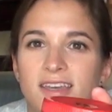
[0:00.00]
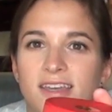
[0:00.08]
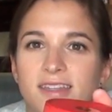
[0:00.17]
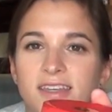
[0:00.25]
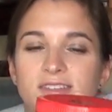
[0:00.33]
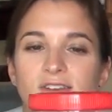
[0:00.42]

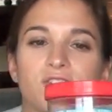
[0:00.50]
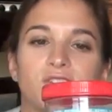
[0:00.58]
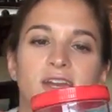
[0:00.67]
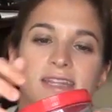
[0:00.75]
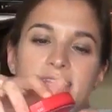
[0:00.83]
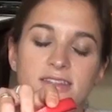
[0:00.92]
And these are
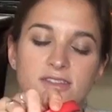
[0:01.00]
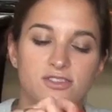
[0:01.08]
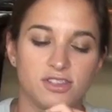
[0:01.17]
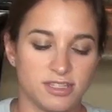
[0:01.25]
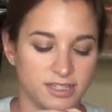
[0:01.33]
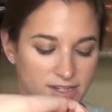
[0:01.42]
great. These are
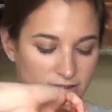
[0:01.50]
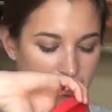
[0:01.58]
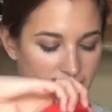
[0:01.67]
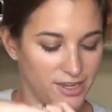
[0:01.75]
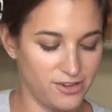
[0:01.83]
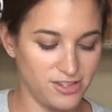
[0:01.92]
just
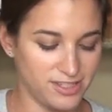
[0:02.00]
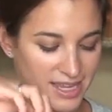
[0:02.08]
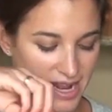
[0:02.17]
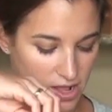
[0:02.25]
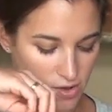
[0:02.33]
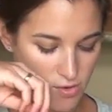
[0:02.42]
little, you're just
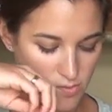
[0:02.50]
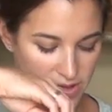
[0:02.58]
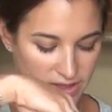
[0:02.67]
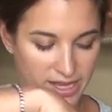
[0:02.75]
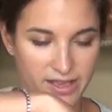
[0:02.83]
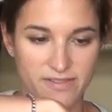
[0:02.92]
getting a whole,
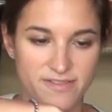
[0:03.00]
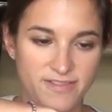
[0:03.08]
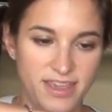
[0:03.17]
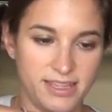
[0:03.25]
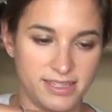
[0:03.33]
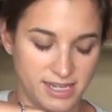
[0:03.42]
like a
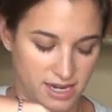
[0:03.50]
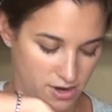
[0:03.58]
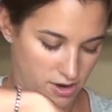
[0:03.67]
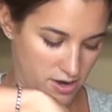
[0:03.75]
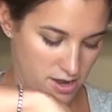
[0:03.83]
feast here.